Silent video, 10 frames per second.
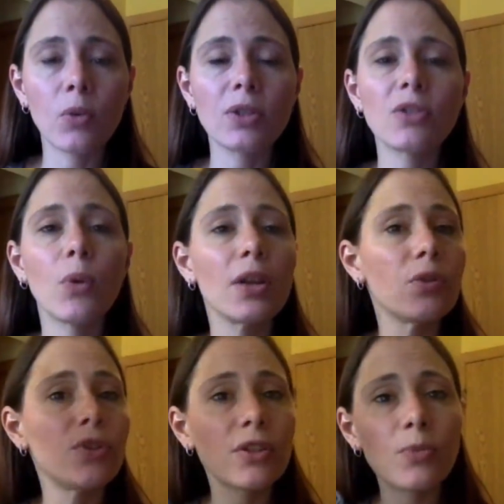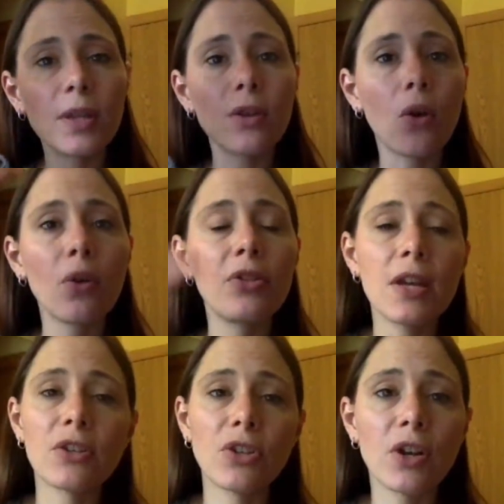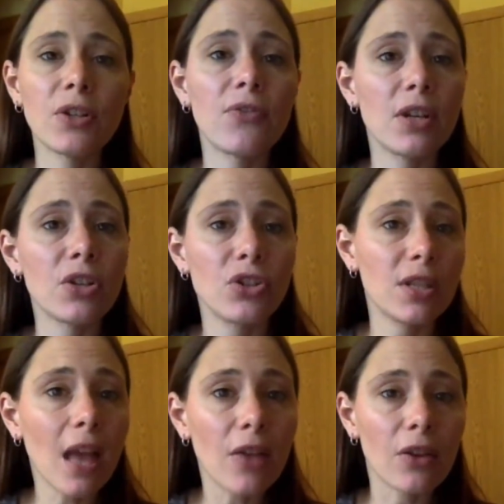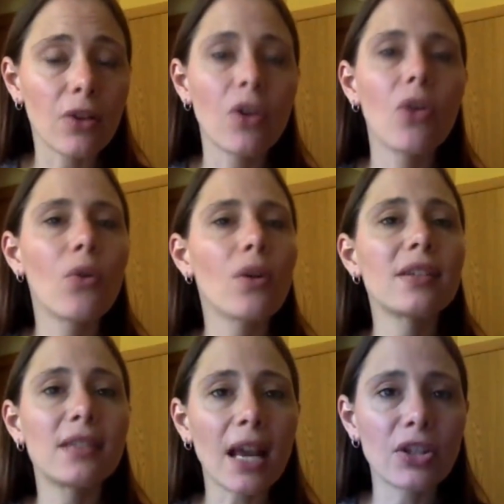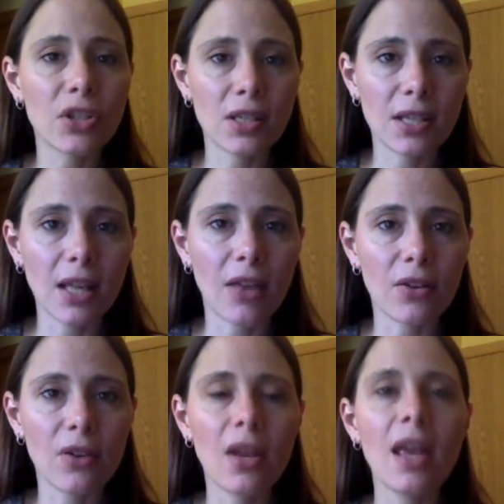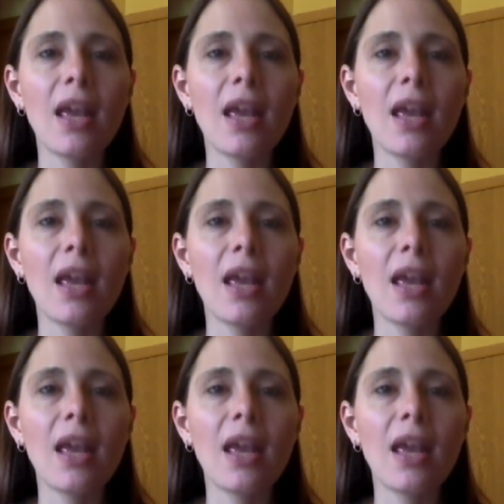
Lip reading: which is where you just read the whole thing start to finish together, or a section together.